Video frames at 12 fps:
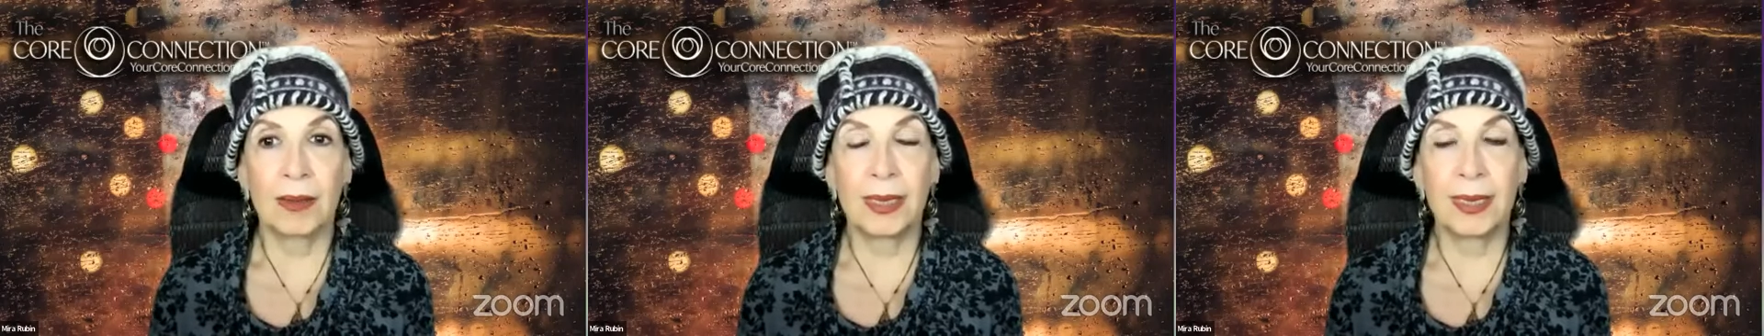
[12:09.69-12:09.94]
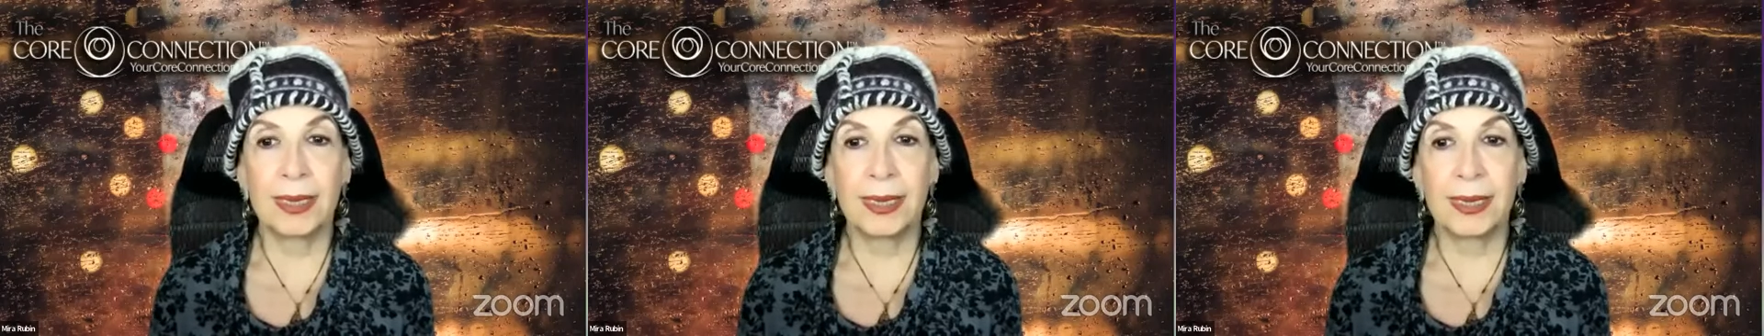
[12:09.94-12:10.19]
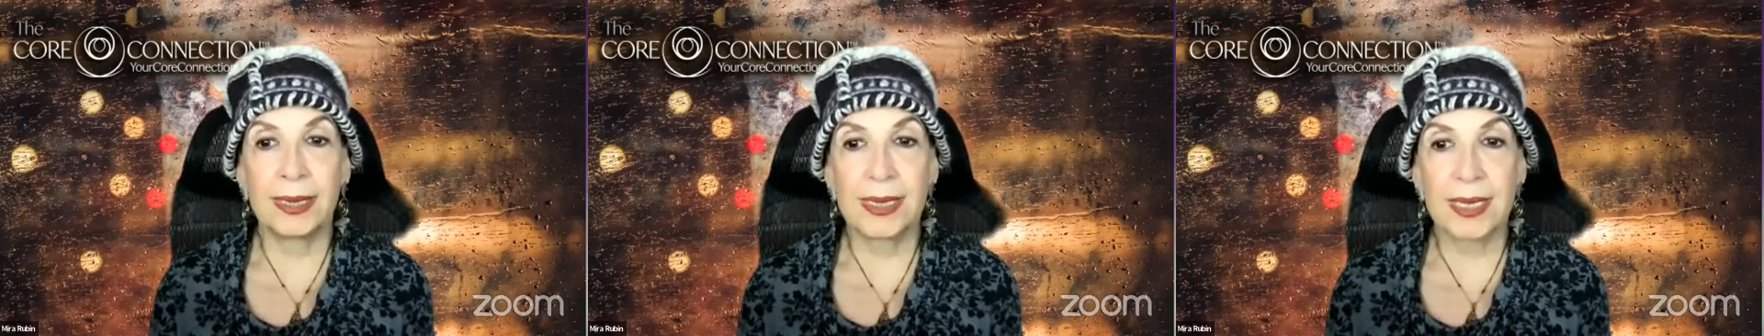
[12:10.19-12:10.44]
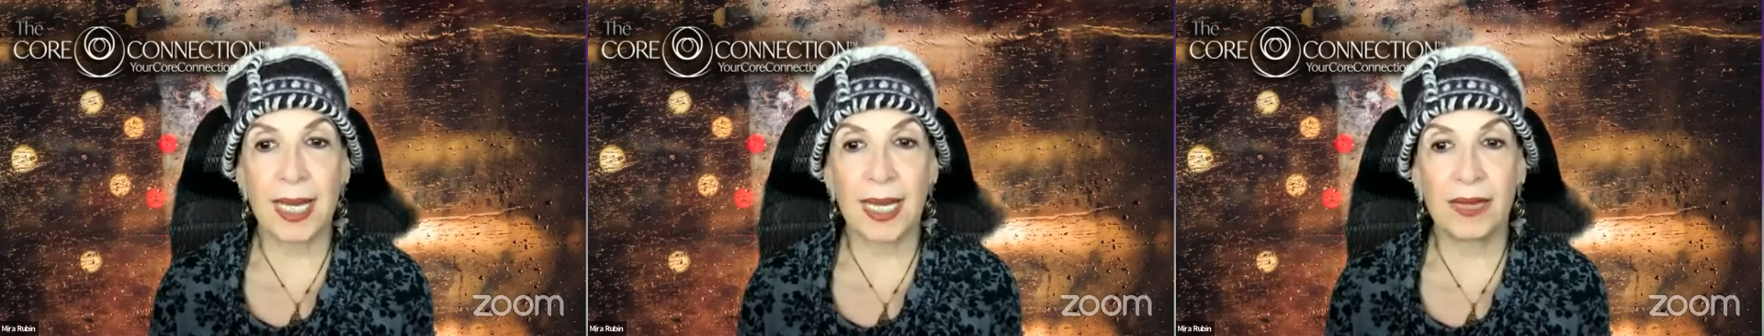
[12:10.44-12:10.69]
it
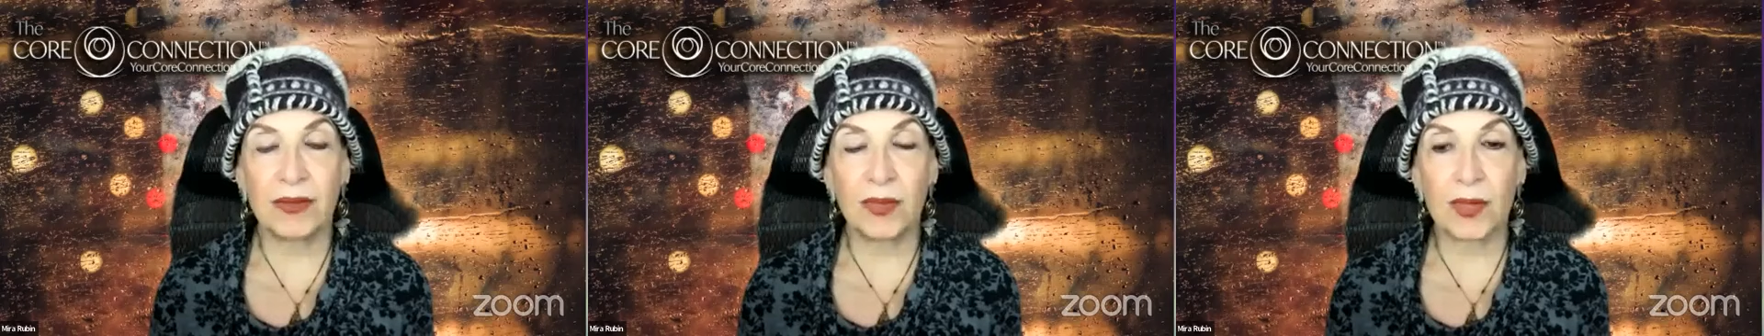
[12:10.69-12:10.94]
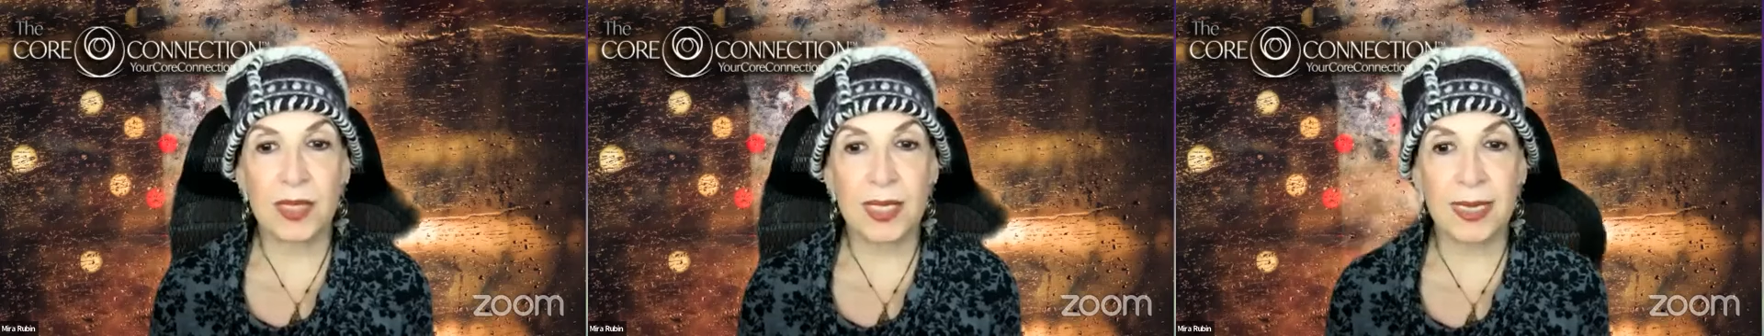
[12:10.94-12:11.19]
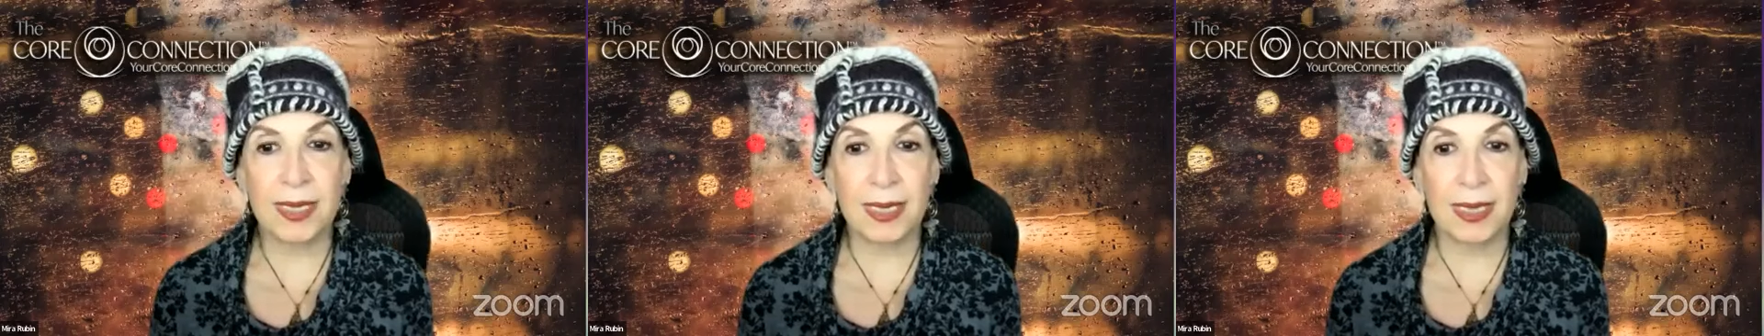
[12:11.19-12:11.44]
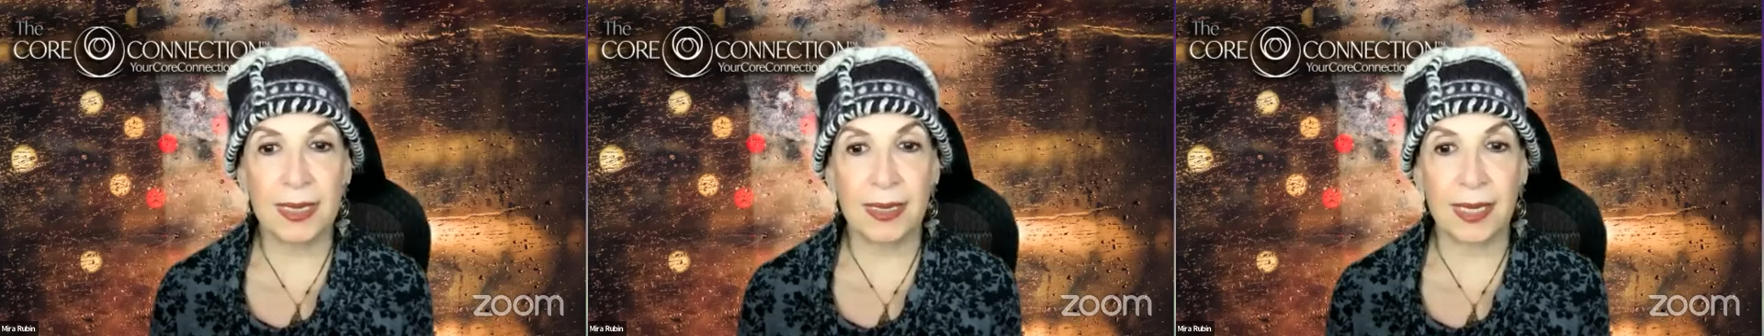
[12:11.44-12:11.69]
is
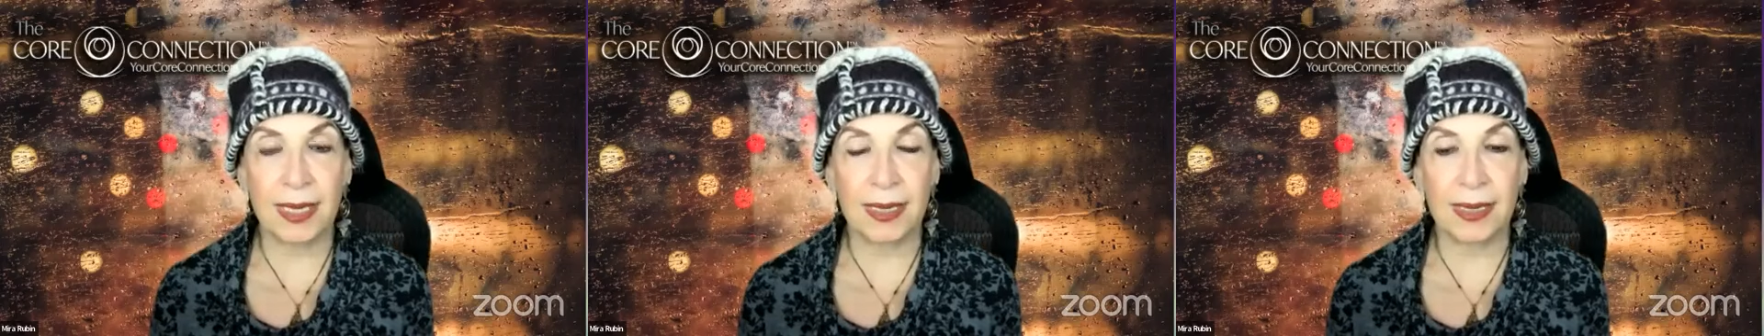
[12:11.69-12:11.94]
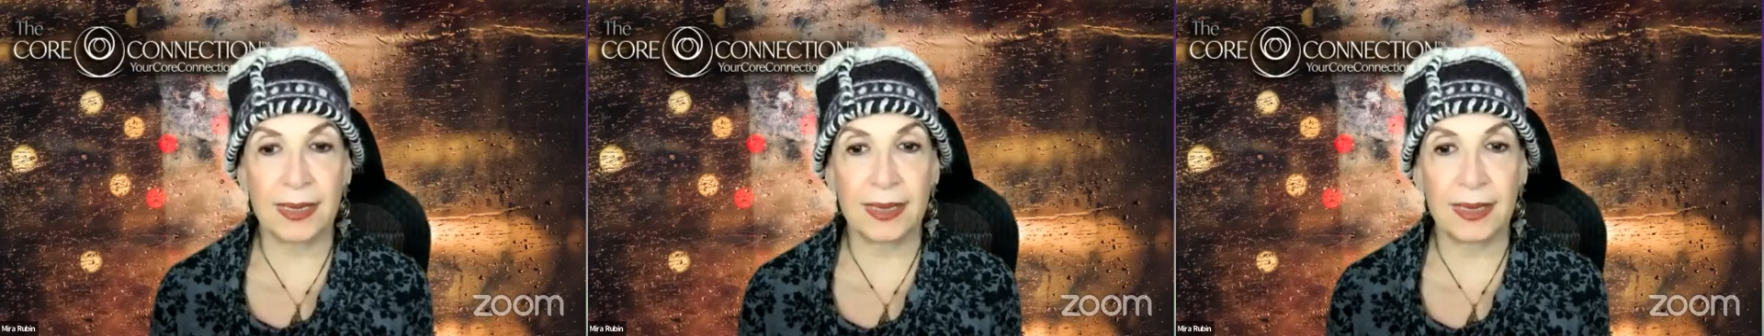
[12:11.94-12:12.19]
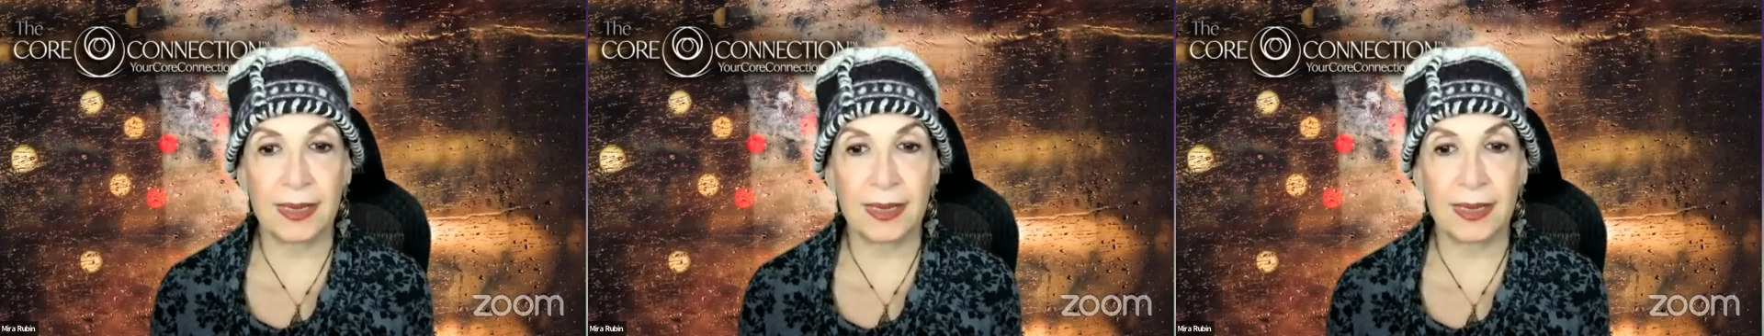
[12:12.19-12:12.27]
adversity that